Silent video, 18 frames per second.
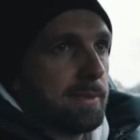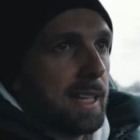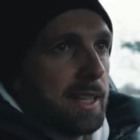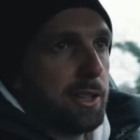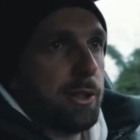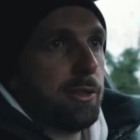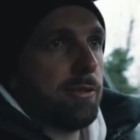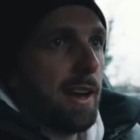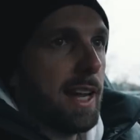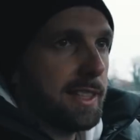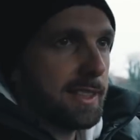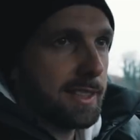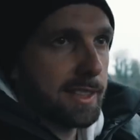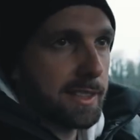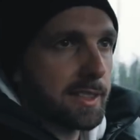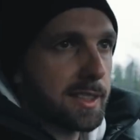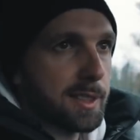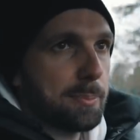They do
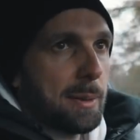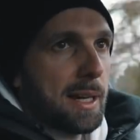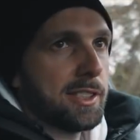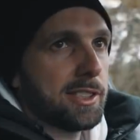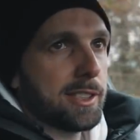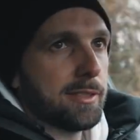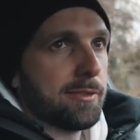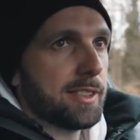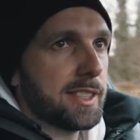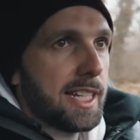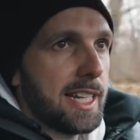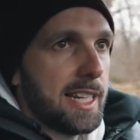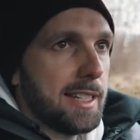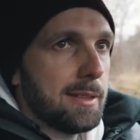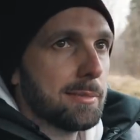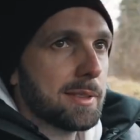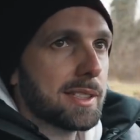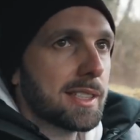racing suspension for
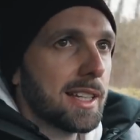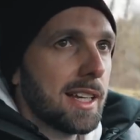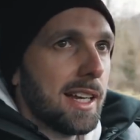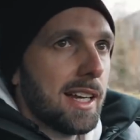teams.